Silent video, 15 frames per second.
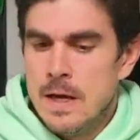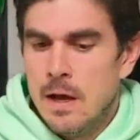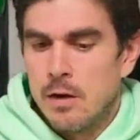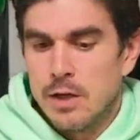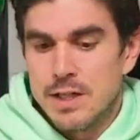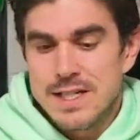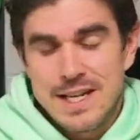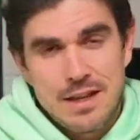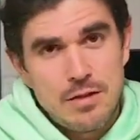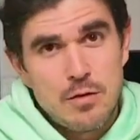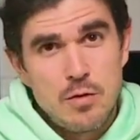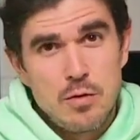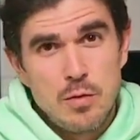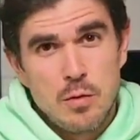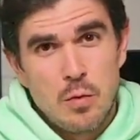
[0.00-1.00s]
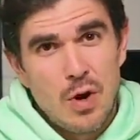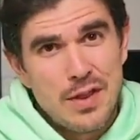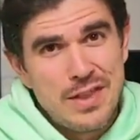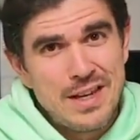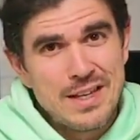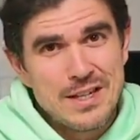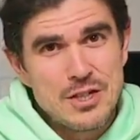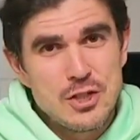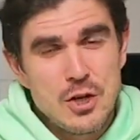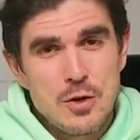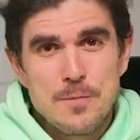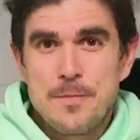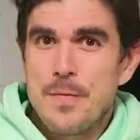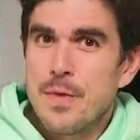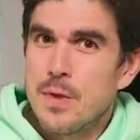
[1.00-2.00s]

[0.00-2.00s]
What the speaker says: going to take you through what I think of the shoe,